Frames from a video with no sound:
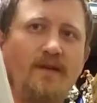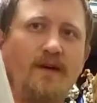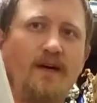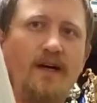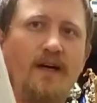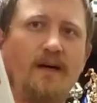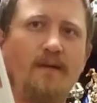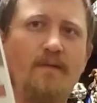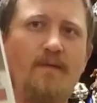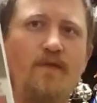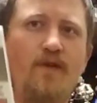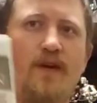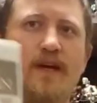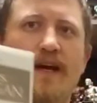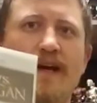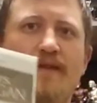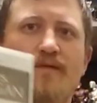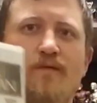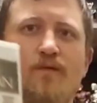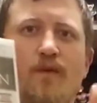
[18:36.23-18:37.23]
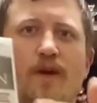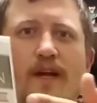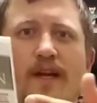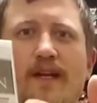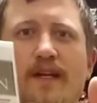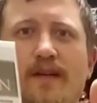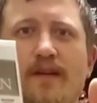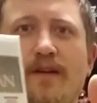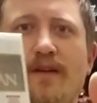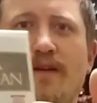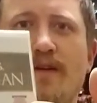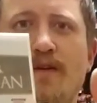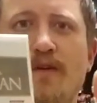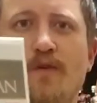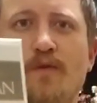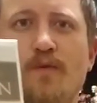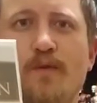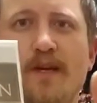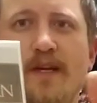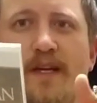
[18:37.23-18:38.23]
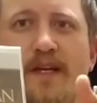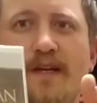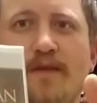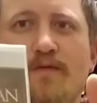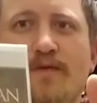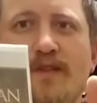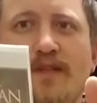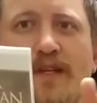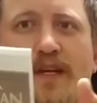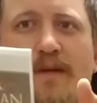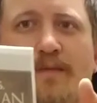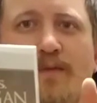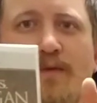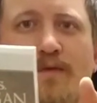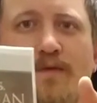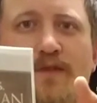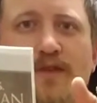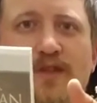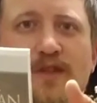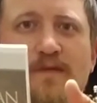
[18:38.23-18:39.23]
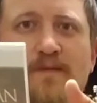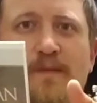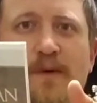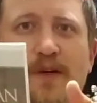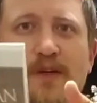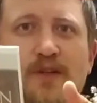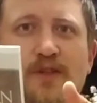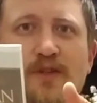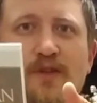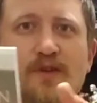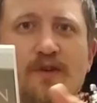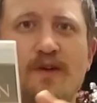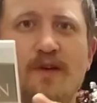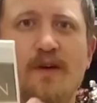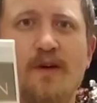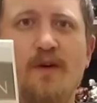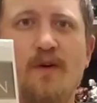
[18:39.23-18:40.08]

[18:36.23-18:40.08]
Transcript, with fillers: Um, if you hadn't read it, go read it. It was Deadpool versus Punisher,